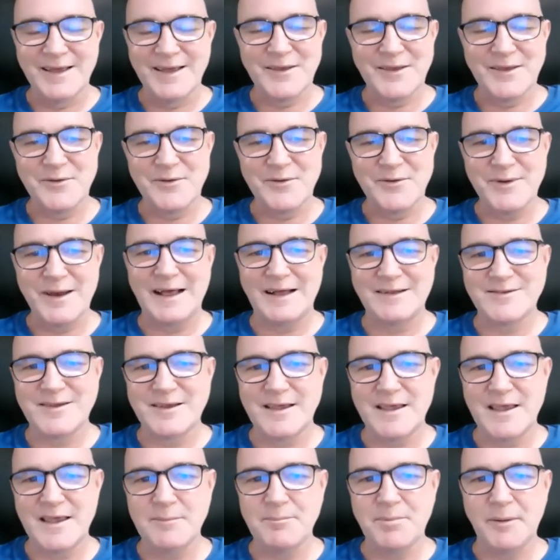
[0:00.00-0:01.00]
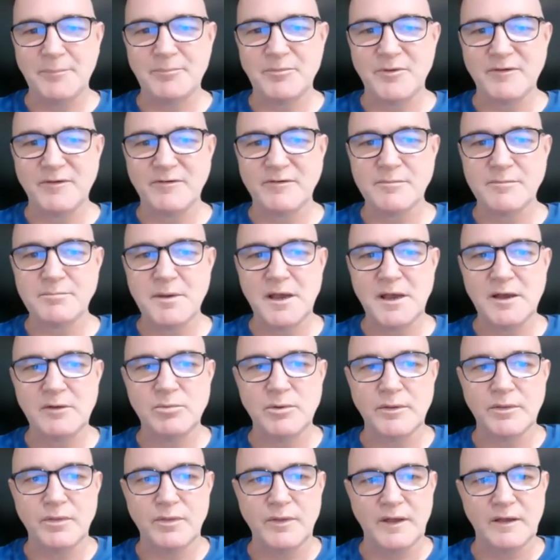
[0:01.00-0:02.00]
you really had to keep up to speed
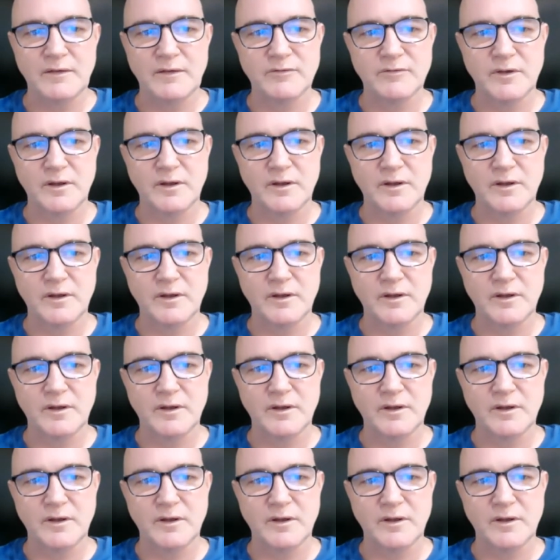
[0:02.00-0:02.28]
with things.